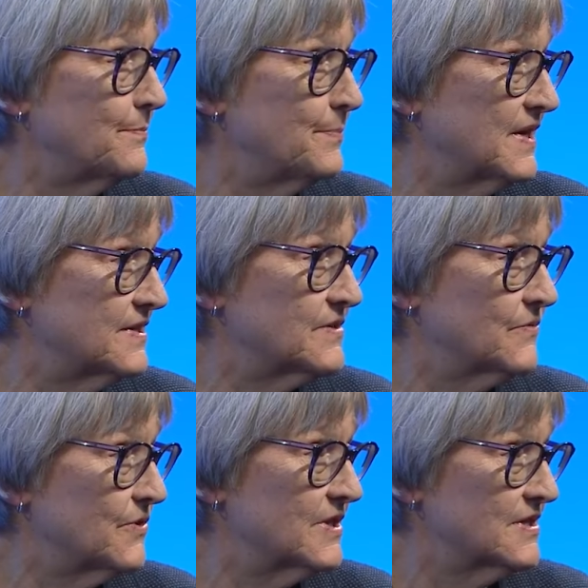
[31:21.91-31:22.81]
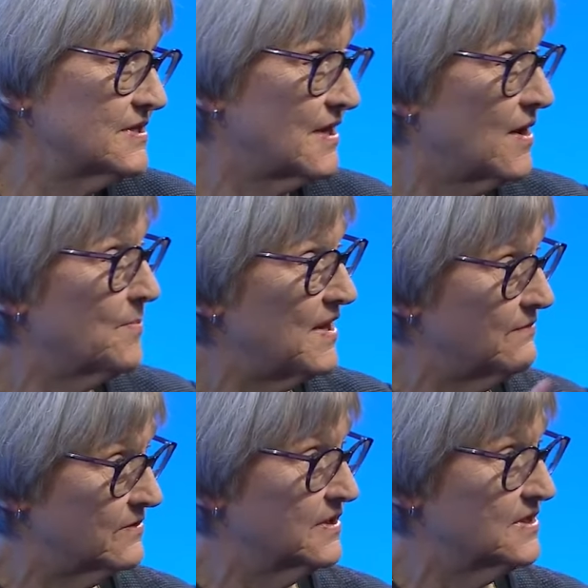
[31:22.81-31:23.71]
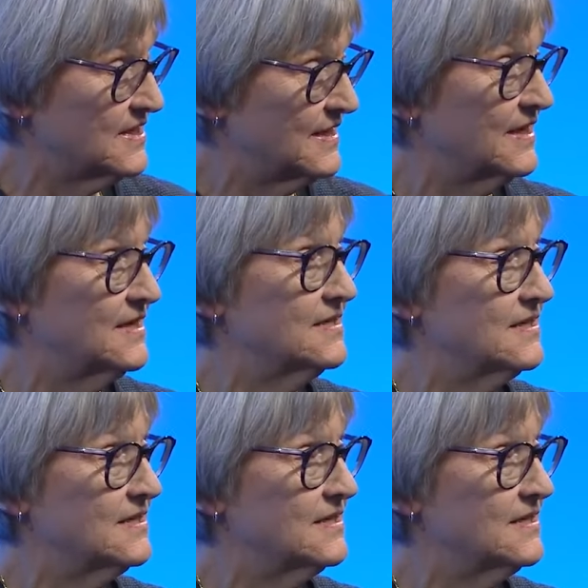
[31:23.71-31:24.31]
because of all this upheaval in cities.